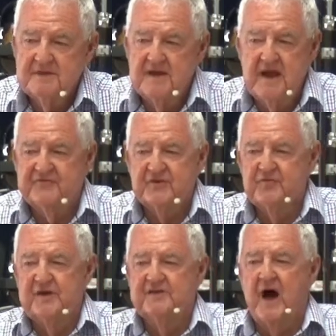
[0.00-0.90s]
You don't have to
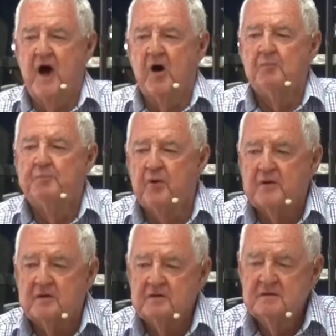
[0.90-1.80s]
read the whole
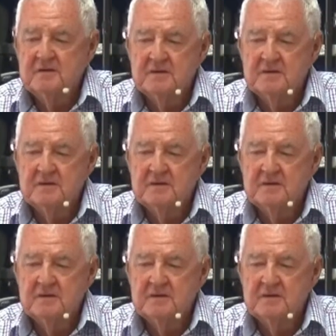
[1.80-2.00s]
book.